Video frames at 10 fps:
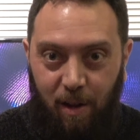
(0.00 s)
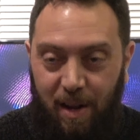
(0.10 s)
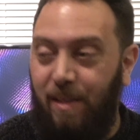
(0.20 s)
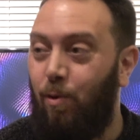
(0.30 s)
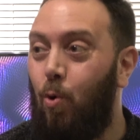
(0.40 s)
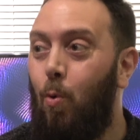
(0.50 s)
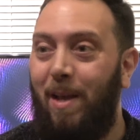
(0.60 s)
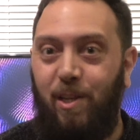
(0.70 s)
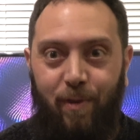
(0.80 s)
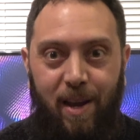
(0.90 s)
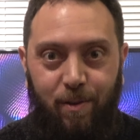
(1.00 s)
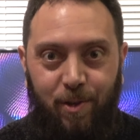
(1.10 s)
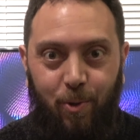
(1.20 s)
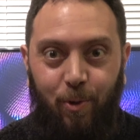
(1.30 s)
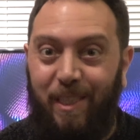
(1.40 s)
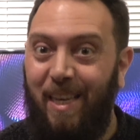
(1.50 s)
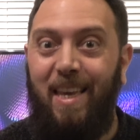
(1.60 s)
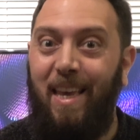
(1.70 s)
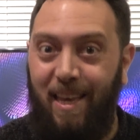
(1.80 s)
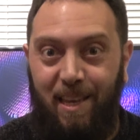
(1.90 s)
it's always around you,
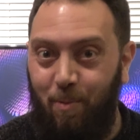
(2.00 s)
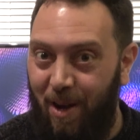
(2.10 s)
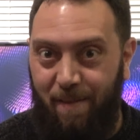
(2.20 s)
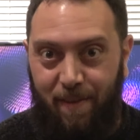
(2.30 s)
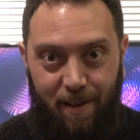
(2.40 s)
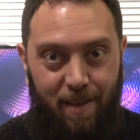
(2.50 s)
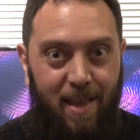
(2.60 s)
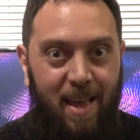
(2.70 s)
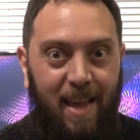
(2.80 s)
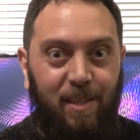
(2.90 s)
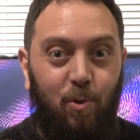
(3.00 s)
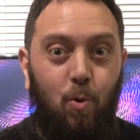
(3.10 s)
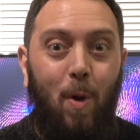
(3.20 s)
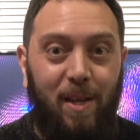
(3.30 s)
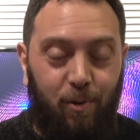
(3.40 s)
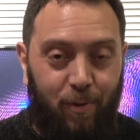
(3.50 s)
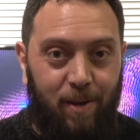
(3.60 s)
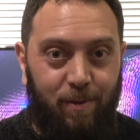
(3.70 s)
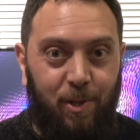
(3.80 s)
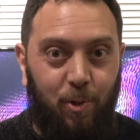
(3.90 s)
she, he, whatever, it's always
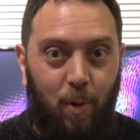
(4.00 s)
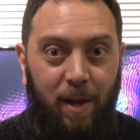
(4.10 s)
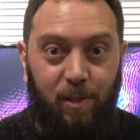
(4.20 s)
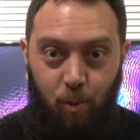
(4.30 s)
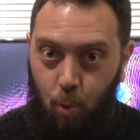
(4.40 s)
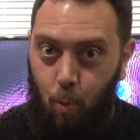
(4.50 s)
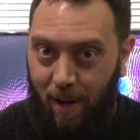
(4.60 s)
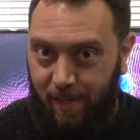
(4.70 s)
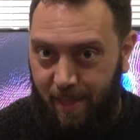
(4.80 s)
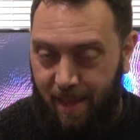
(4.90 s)
around you and it's always